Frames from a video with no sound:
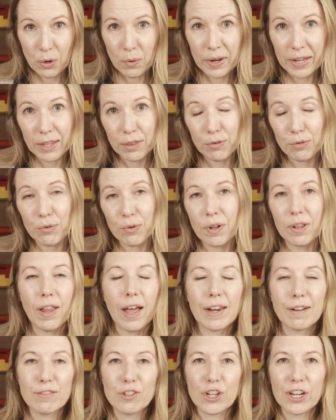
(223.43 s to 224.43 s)
going through a
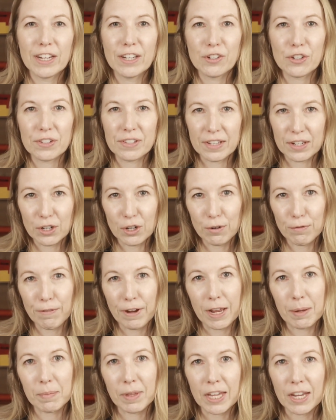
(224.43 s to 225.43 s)
lot of changes in her
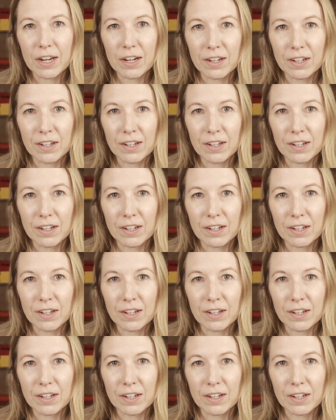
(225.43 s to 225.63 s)
family.